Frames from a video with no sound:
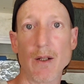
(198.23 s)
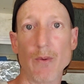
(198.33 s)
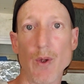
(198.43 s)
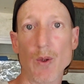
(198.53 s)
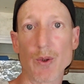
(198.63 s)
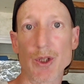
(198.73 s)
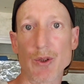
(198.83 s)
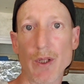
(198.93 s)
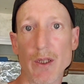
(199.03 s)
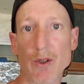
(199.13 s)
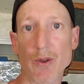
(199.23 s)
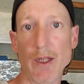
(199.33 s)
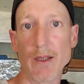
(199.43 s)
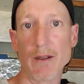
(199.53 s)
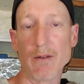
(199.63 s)
Roller string
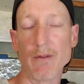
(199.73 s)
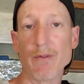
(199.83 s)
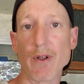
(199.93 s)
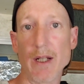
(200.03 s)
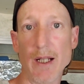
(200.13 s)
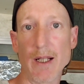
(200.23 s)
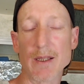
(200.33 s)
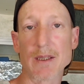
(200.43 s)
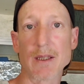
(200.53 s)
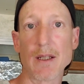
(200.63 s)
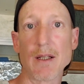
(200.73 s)
tree. Very nice.